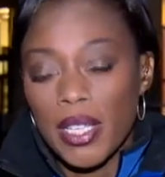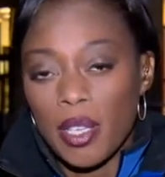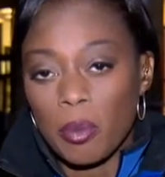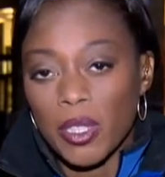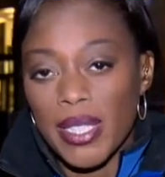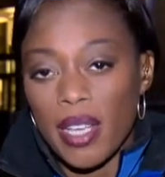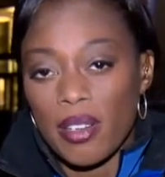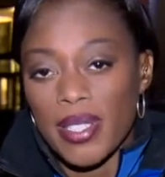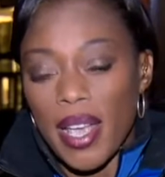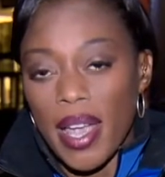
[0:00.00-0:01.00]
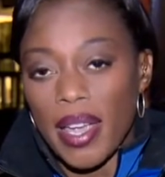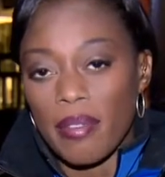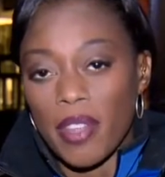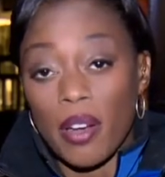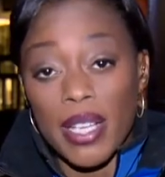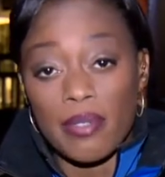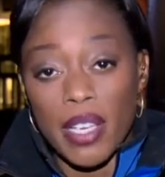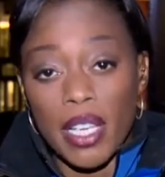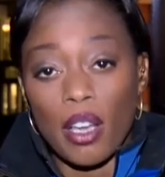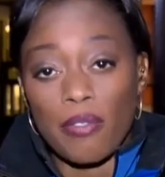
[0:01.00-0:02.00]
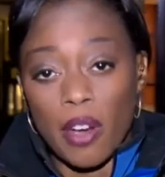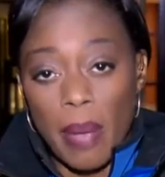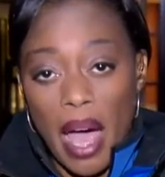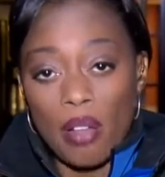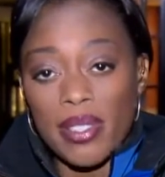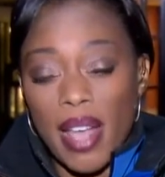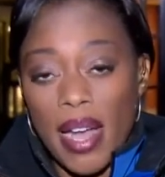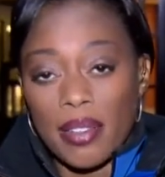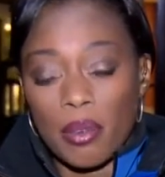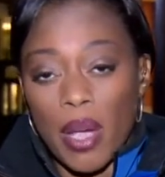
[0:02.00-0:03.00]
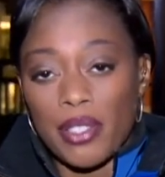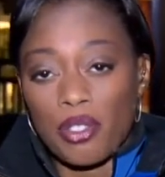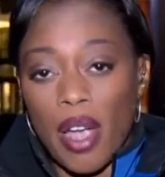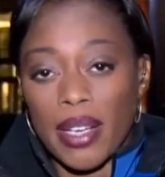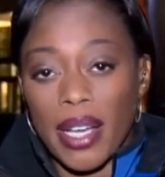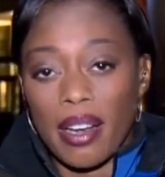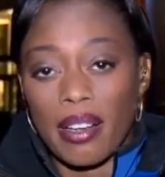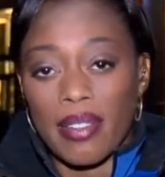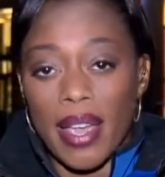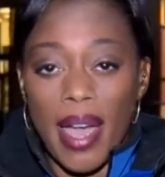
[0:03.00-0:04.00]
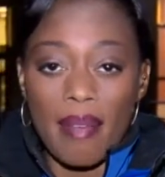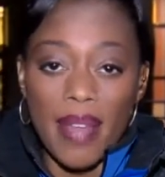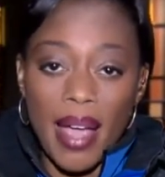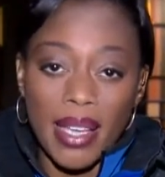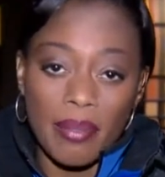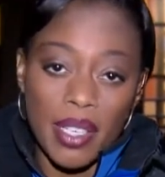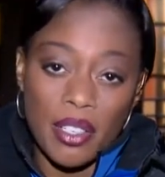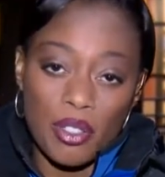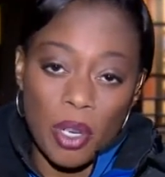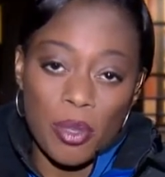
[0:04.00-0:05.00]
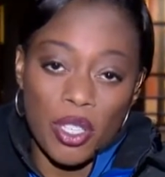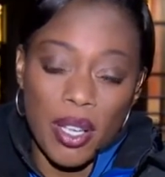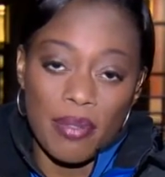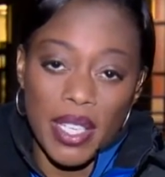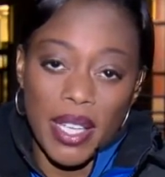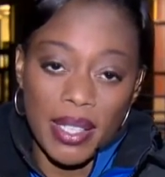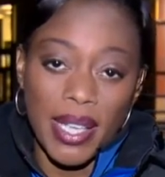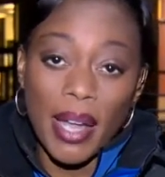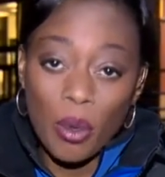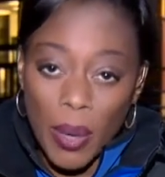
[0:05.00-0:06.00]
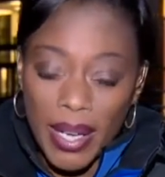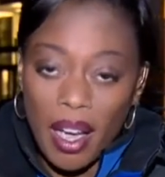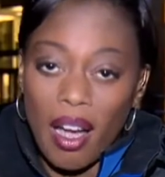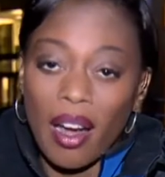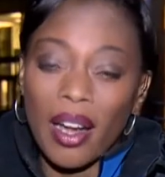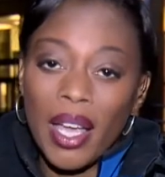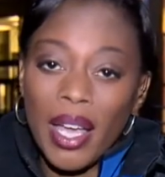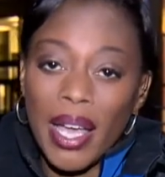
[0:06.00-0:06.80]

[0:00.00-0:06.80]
So police aren't saying if there is video from outside of the restaurant here, and they have not given a description of the uh, getaway car.